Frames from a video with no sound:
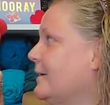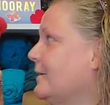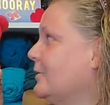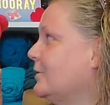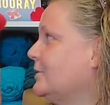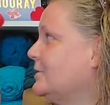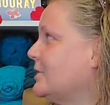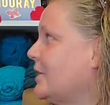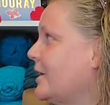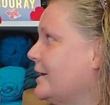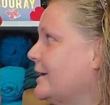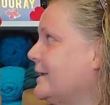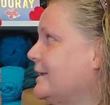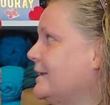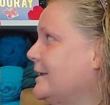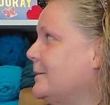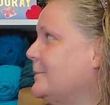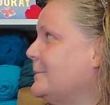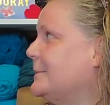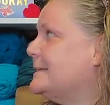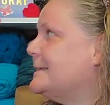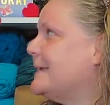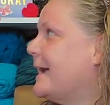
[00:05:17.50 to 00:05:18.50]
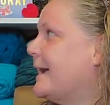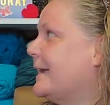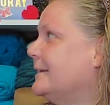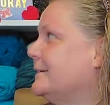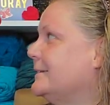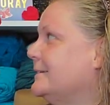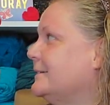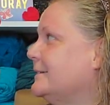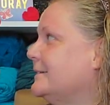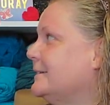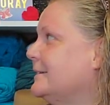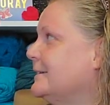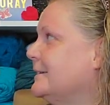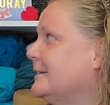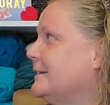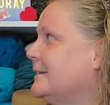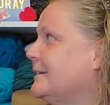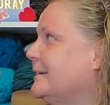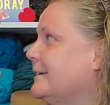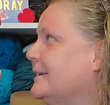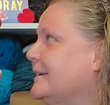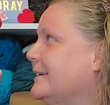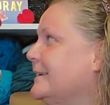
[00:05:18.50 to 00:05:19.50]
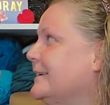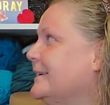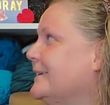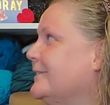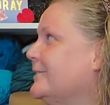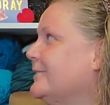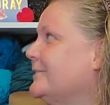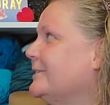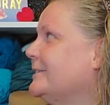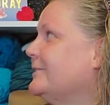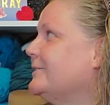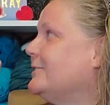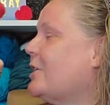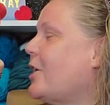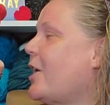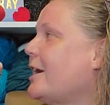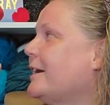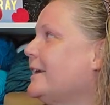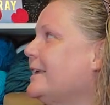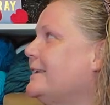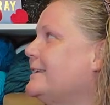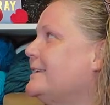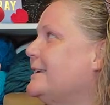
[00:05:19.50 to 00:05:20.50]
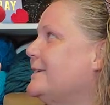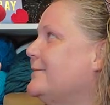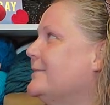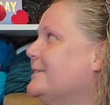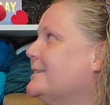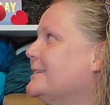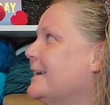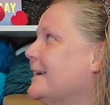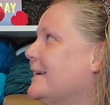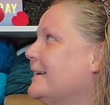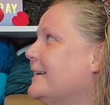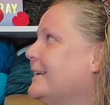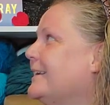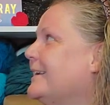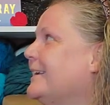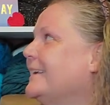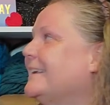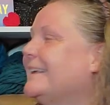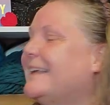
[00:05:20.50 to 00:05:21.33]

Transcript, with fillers: Which hockey team is that? What is it? What hockey team it's is Montreal that?